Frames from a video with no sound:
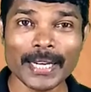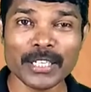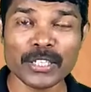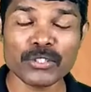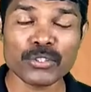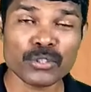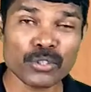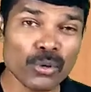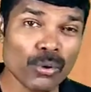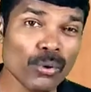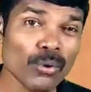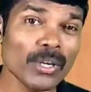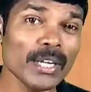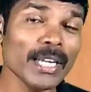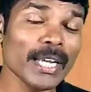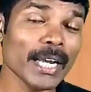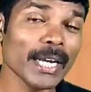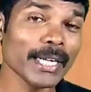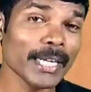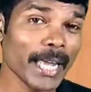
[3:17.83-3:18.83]
slowly
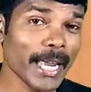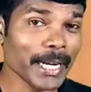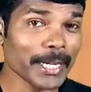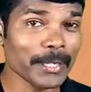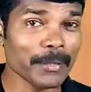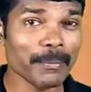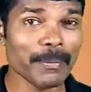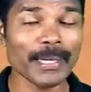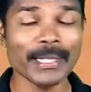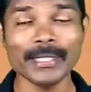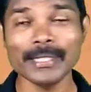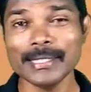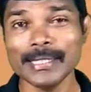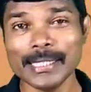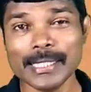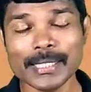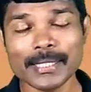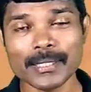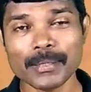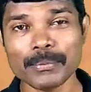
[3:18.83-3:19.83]
attacked by
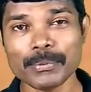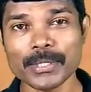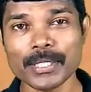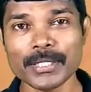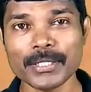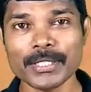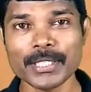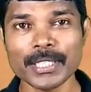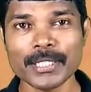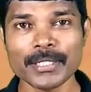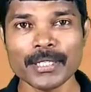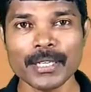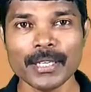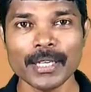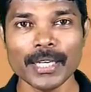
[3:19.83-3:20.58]
these substances